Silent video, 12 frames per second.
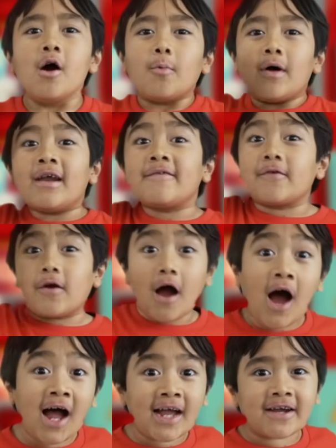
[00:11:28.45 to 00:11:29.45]
Whenever
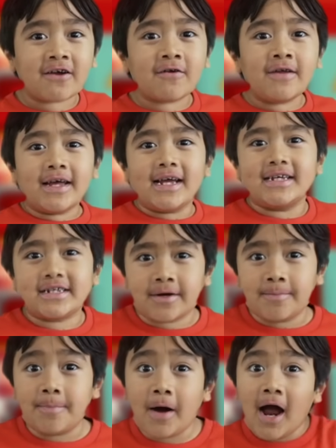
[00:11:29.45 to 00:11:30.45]
iron is
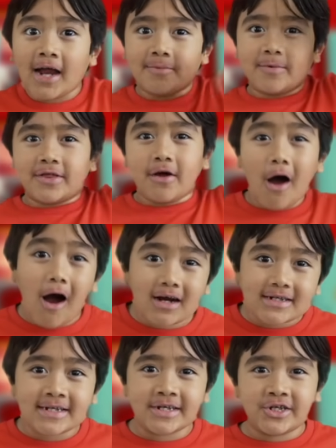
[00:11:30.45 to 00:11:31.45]
combined with
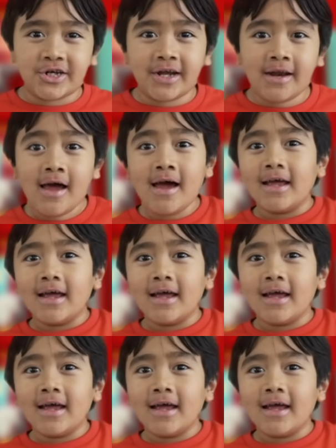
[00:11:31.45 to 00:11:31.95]
oxygen,